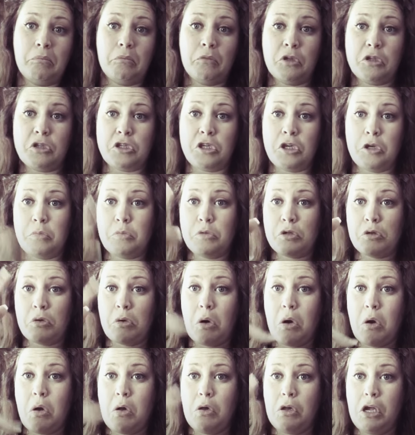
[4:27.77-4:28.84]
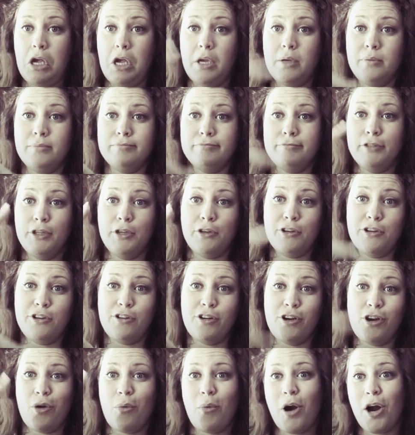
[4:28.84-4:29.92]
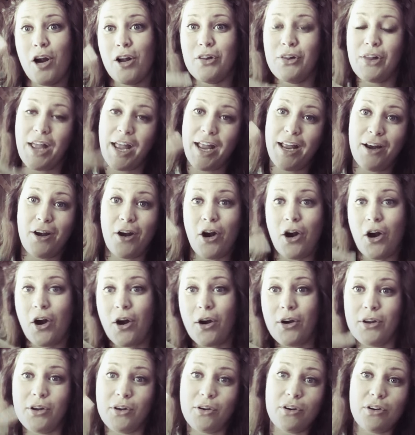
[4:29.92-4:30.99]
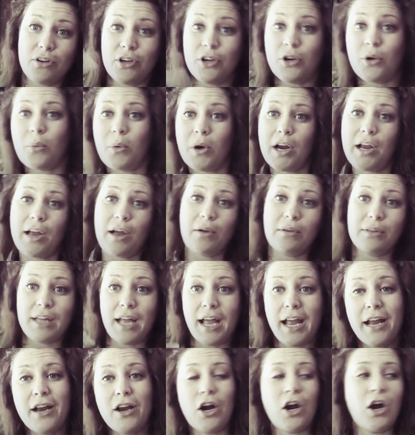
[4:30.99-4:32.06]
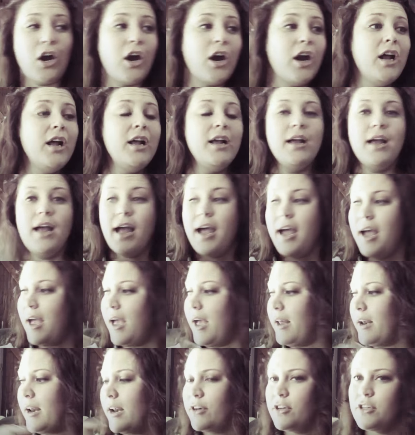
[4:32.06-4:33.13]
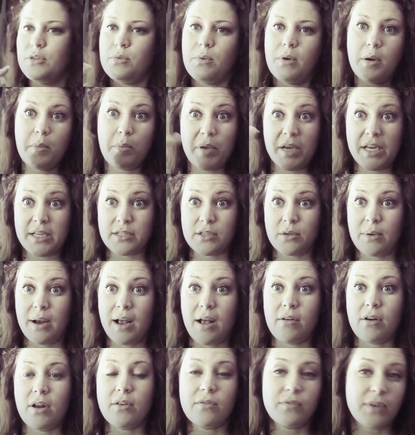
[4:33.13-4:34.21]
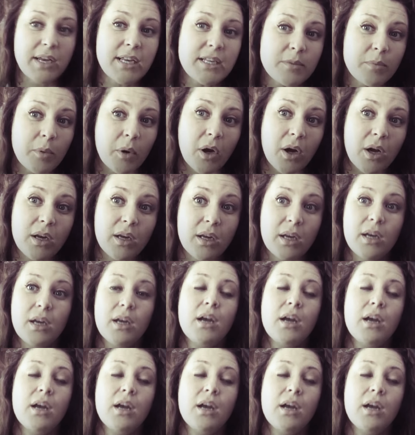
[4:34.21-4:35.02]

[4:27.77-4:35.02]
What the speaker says: just keep scrolling, you can do your work later, you can do your workout later, and I just want to piss around on Facebook,